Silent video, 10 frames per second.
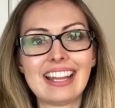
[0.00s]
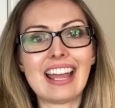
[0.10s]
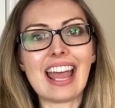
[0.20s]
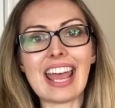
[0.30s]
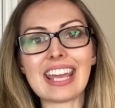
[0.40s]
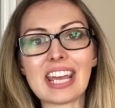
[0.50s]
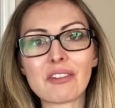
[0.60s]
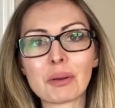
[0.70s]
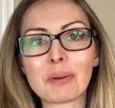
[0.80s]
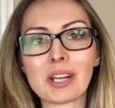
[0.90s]
Hey
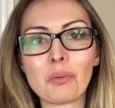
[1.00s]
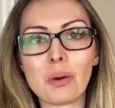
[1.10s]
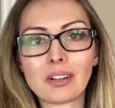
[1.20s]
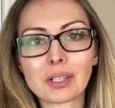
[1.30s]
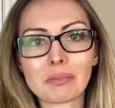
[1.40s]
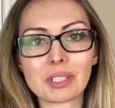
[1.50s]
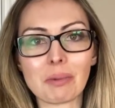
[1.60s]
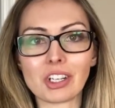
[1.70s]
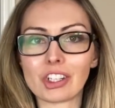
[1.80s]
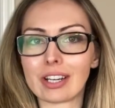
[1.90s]
everybody, welcome to my
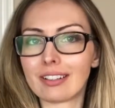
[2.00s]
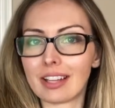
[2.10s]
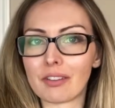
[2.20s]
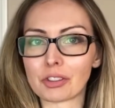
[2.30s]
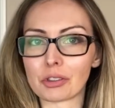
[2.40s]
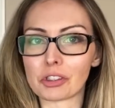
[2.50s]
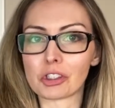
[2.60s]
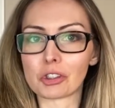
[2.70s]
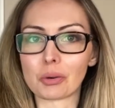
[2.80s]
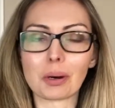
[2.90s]
channel After the
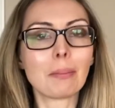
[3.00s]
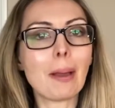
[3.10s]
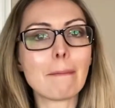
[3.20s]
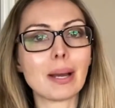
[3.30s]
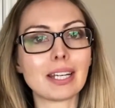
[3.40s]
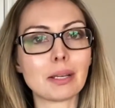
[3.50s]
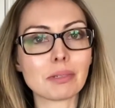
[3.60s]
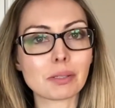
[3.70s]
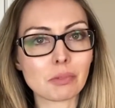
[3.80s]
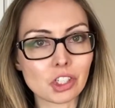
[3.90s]
Storm. My name
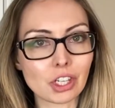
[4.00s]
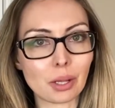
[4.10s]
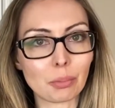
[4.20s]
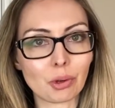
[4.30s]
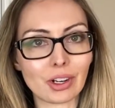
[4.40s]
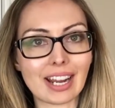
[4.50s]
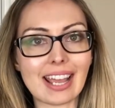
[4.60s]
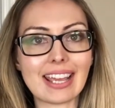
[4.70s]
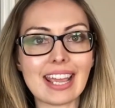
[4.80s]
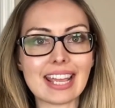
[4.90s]
is Michelle
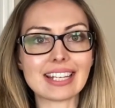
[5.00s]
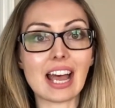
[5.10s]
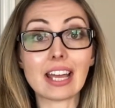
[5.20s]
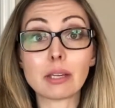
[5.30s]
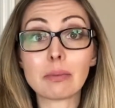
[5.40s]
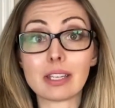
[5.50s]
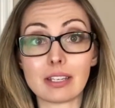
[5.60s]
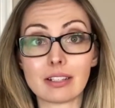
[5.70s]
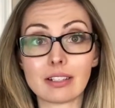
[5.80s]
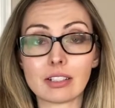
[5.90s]
Prenay, and I am
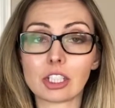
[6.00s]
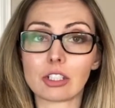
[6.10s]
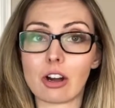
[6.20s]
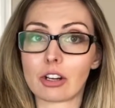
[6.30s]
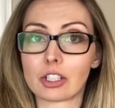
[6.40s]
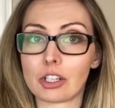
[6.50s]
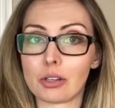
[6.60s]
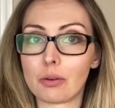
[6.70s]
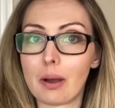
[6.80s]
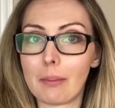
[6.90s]
here to talk to
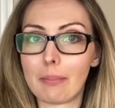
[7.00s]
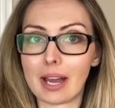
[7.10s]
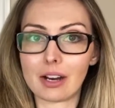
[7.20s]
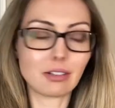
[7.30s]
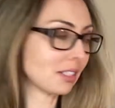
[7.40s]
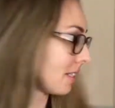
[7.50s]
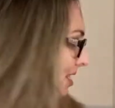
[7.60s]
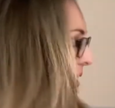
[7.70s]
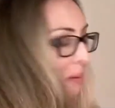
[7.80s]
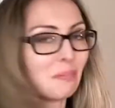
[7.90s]
you about
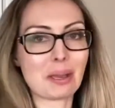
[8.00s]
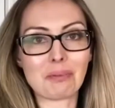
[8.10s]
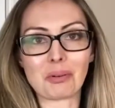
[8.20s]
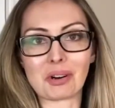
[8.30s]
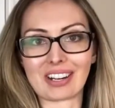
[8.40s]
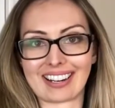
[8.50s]
some paperwork.